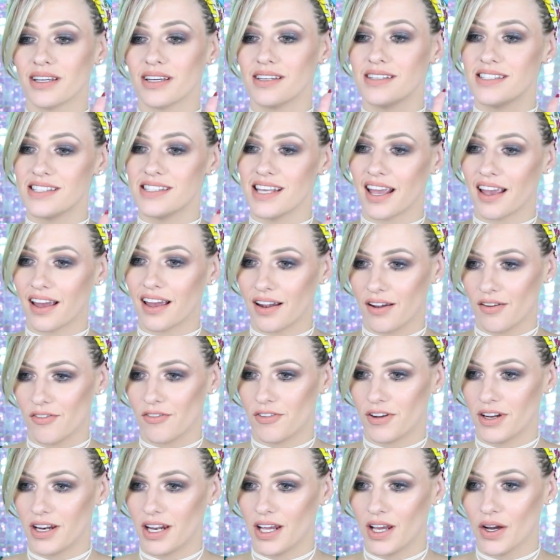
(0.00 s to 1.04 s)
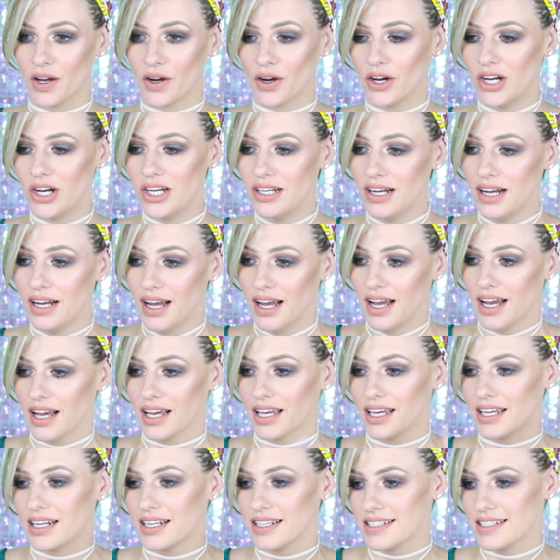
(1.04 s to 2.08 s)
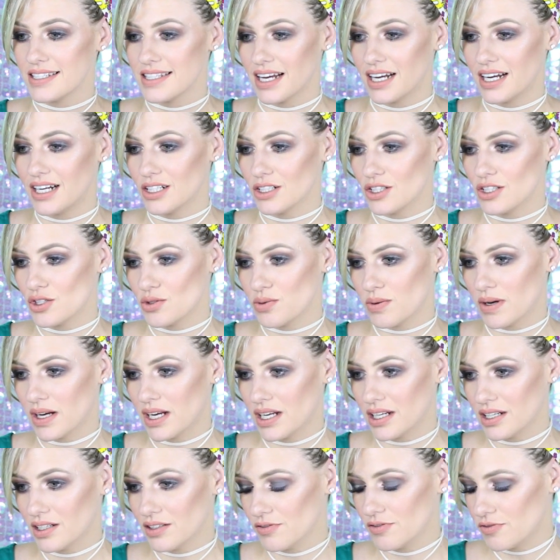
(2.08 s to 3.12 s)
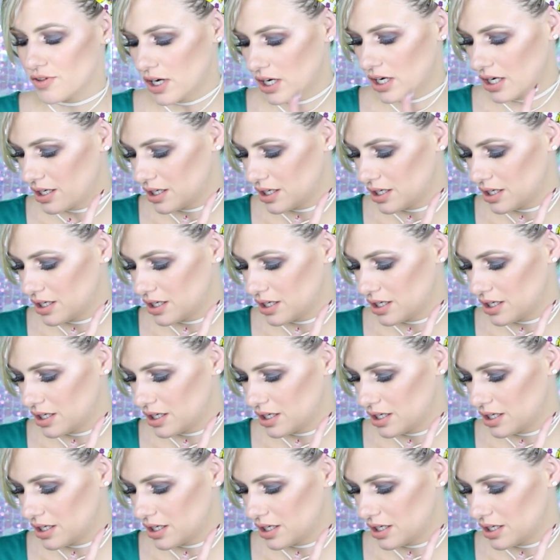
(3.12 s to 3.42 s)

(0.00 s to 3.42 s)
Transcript: the second video. It is now 2:12.